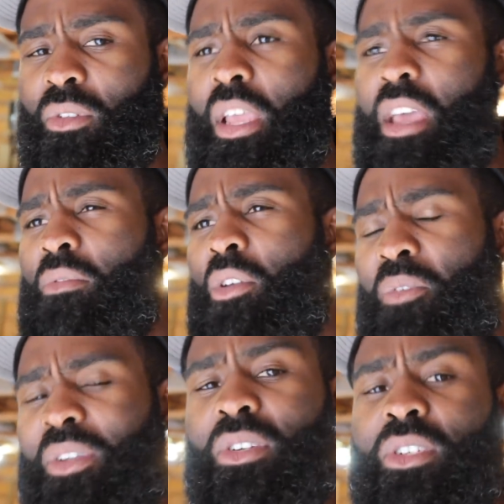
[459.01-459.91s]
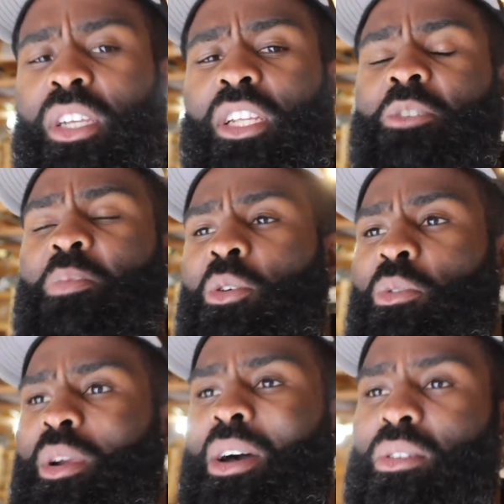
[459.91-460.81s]
if you're fishing a jigging spoon
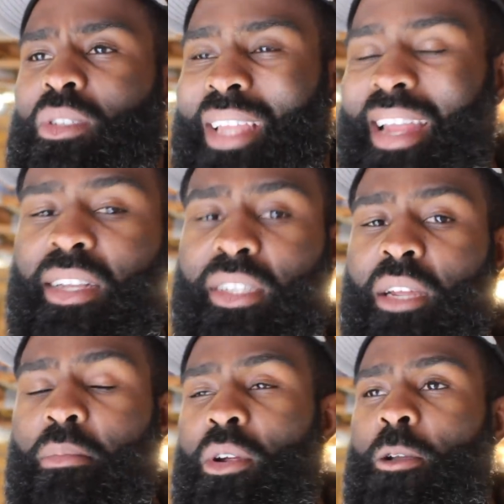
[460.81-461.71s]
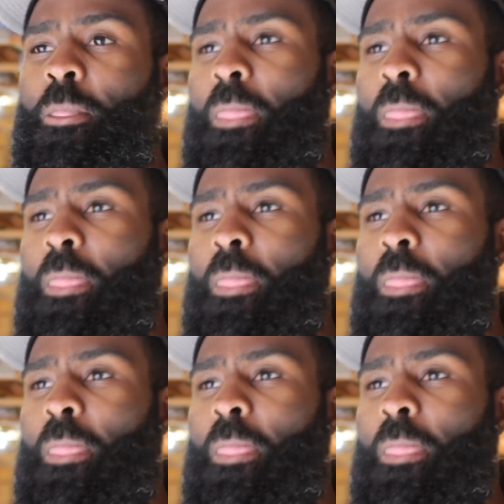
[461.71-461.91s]
around standing timber,